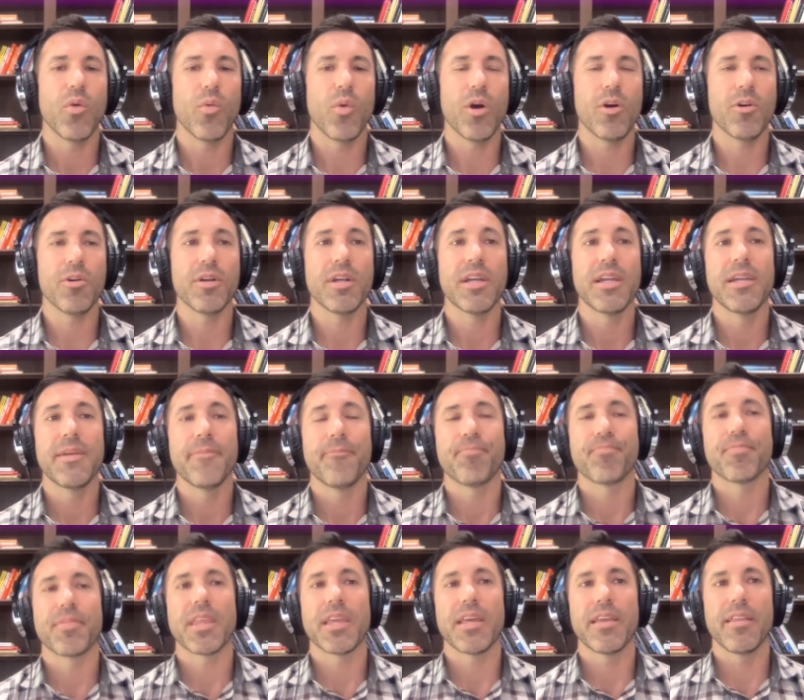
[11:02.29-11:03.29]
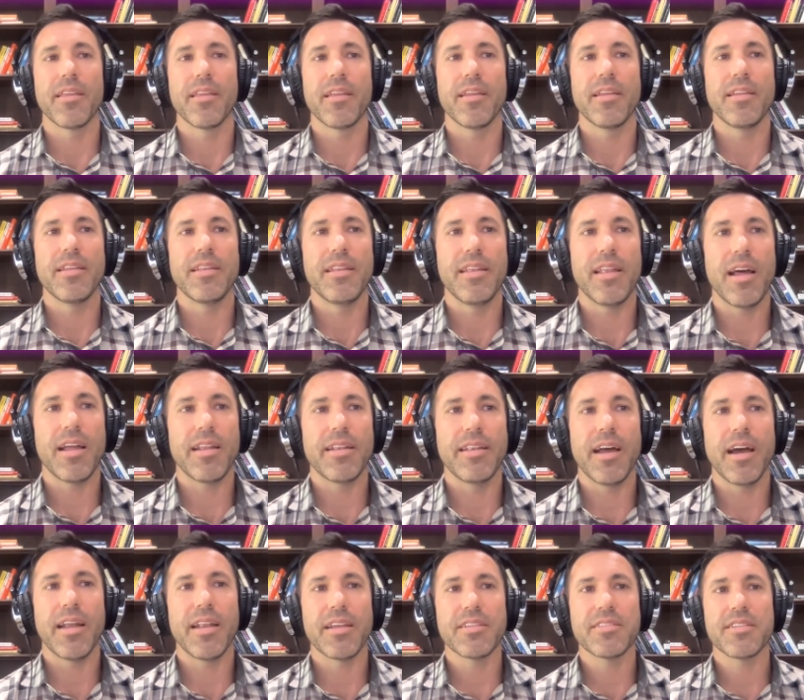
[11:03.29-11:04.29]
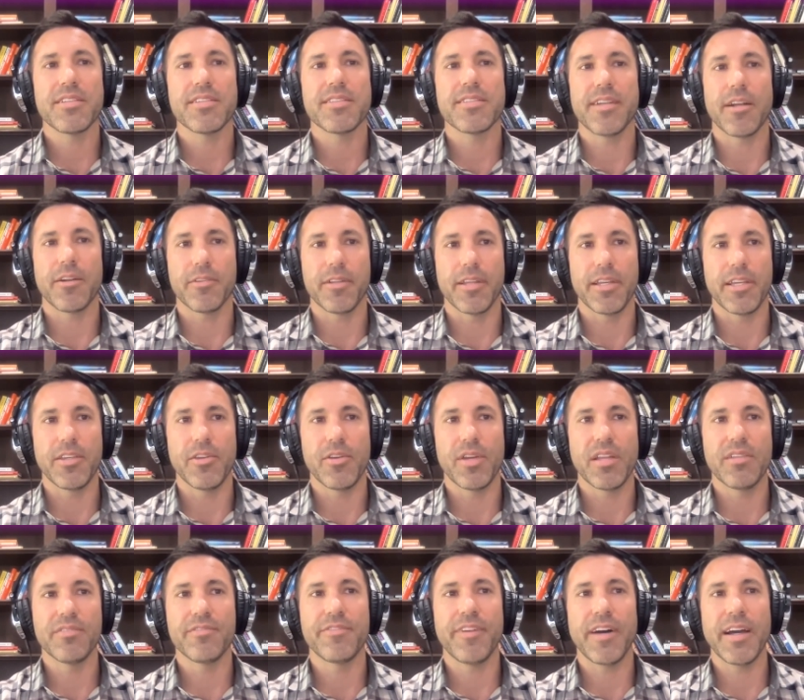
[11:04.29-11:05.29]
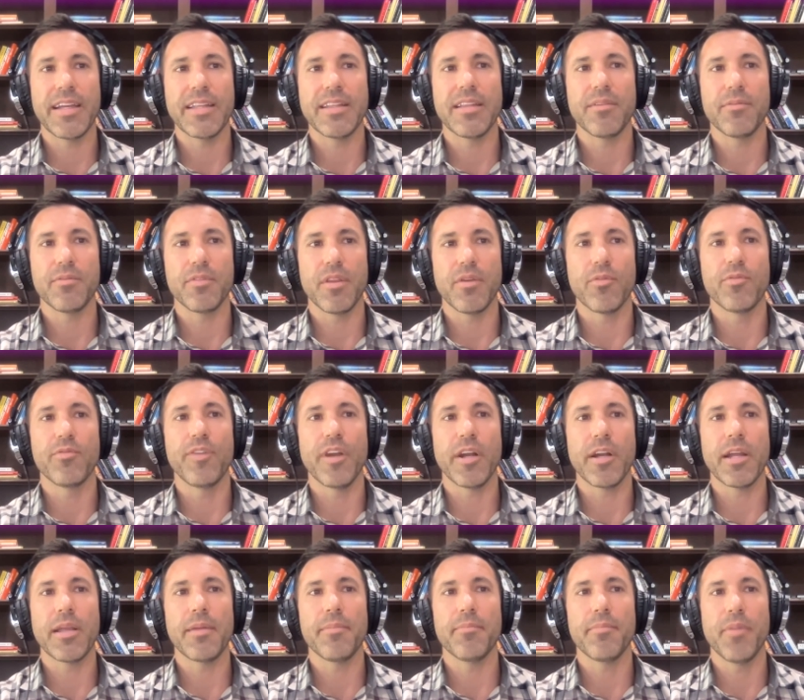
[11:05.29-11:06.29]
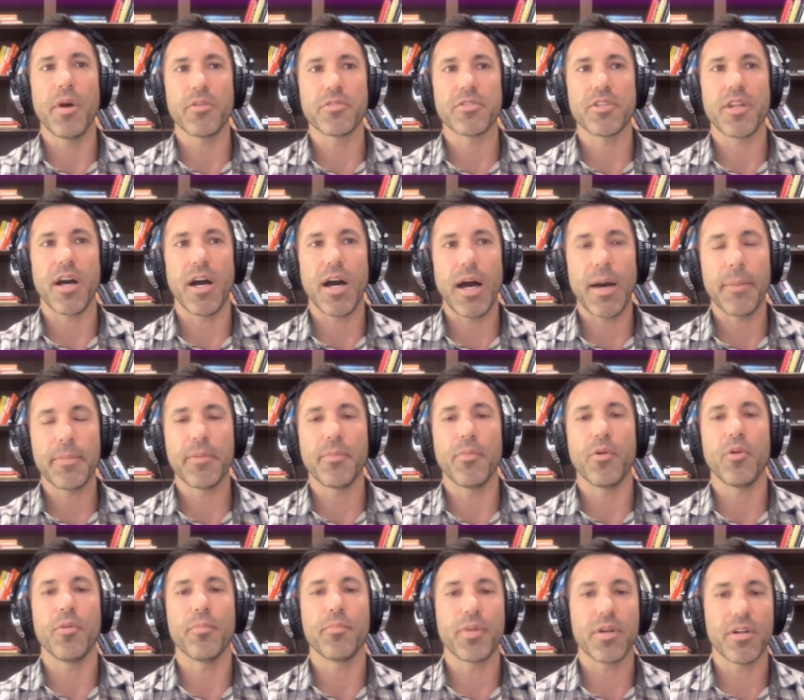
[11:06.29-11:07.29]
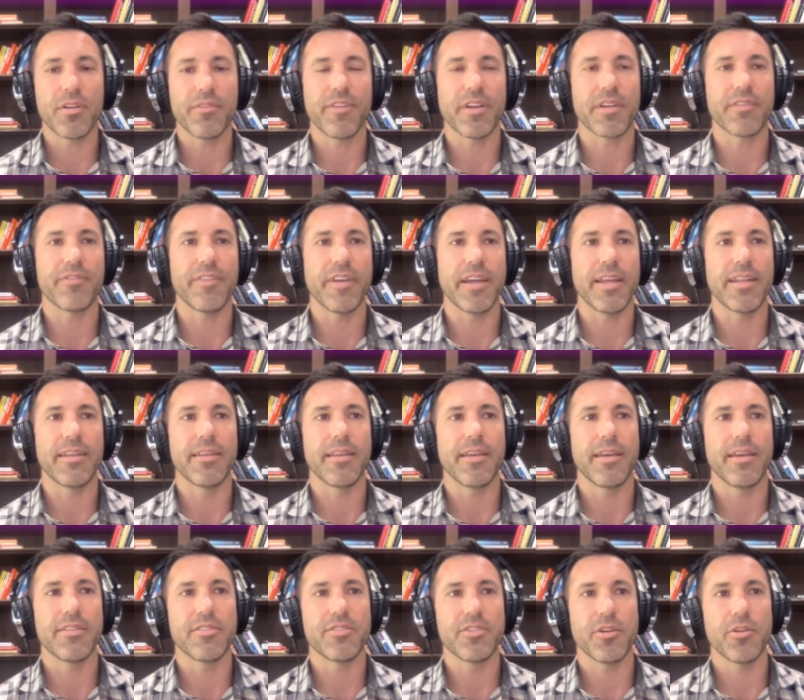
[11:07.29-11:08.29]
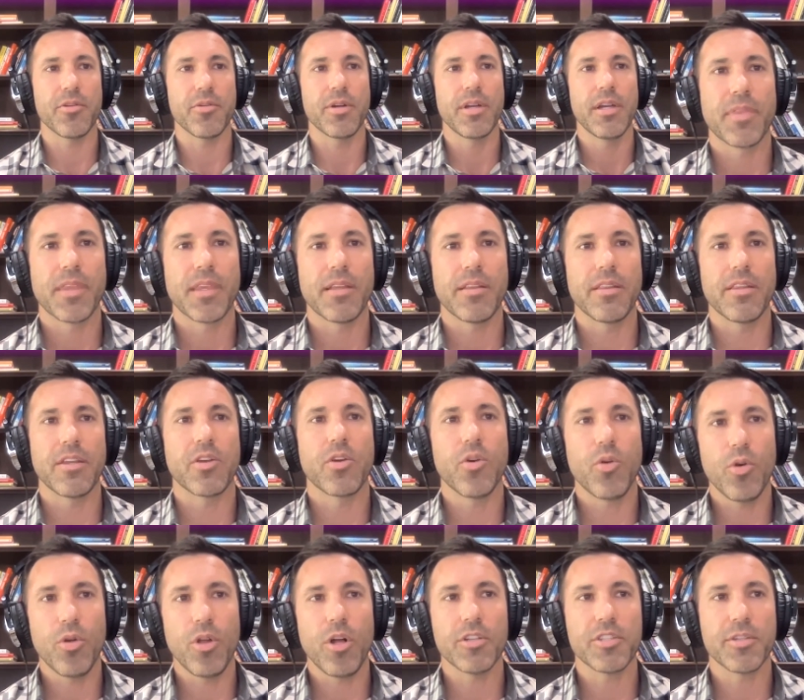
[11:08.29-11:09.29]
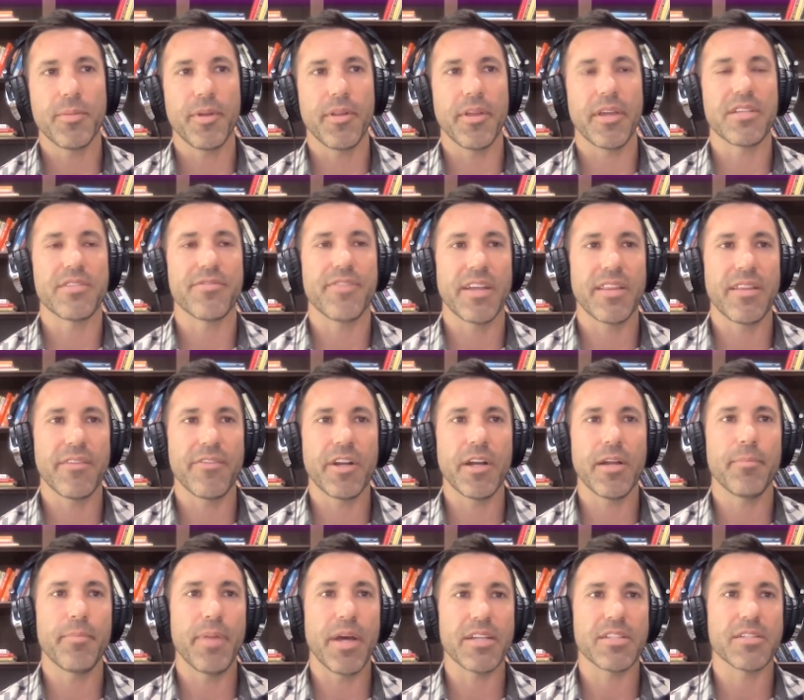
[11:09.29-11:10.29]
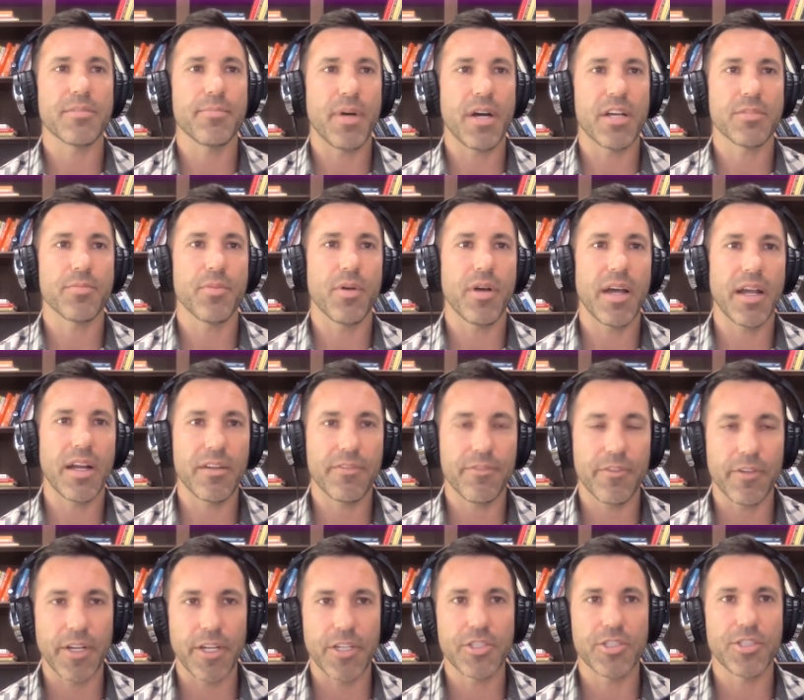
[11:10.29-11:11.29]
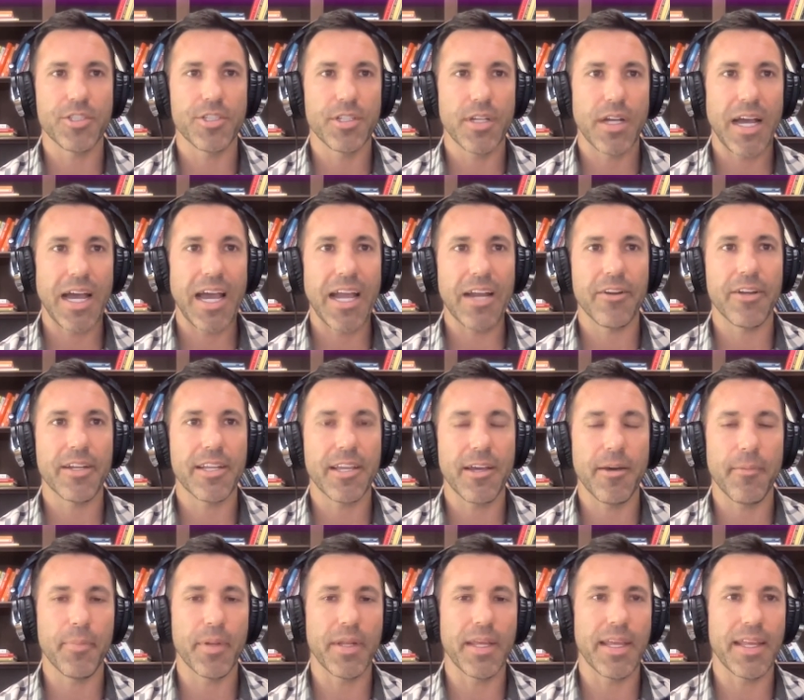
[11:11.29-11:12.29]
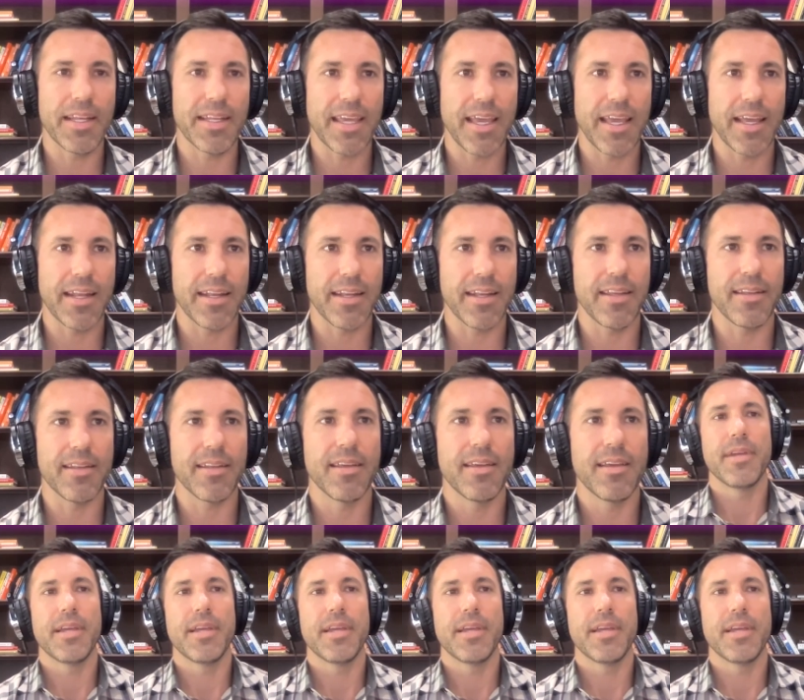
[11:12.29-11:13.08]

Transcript: Well, not not necessarily. You can find the, the very most optimal perfect fit. And so the goal ultimately is find the very best possible hire for each hiring company and candidate.